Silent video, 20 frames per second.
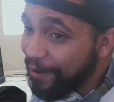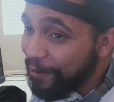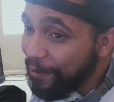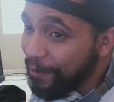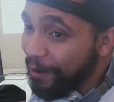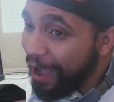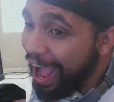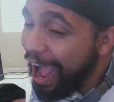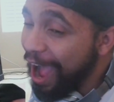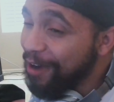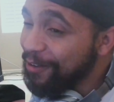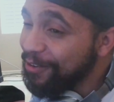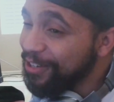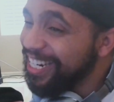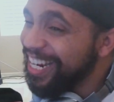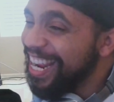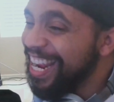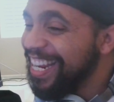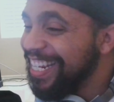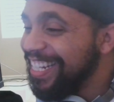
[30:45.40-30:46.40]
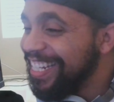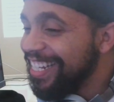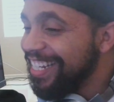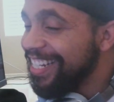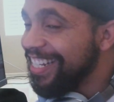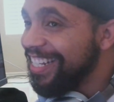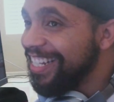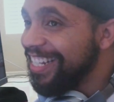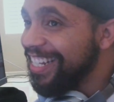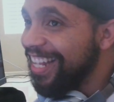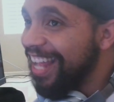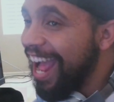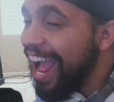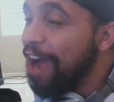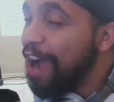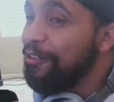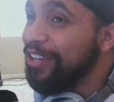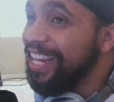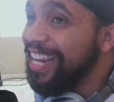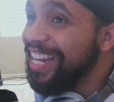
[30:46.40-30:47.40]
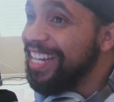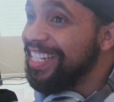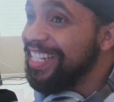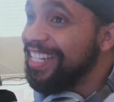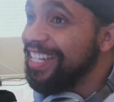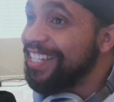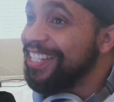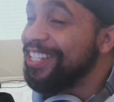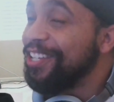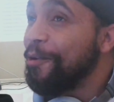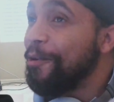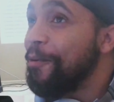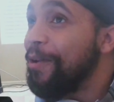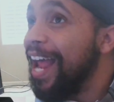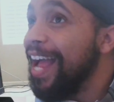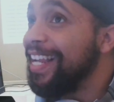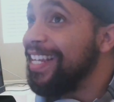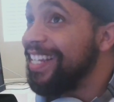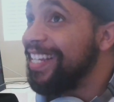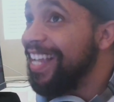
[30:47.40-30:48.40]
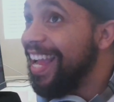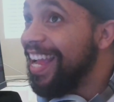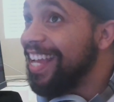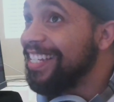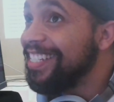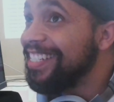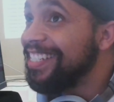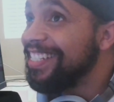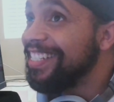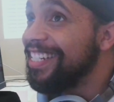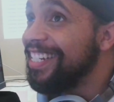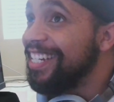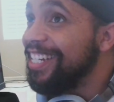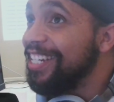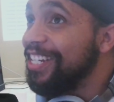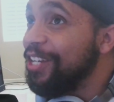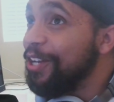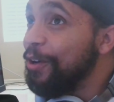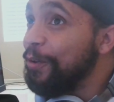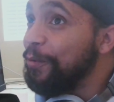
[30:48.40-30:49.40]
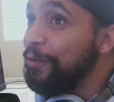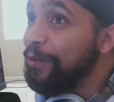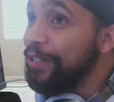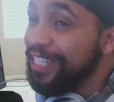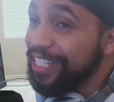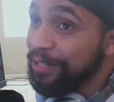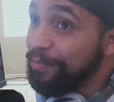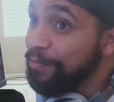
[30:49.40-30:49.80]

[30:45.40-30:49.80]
how it ended. So what I guess what this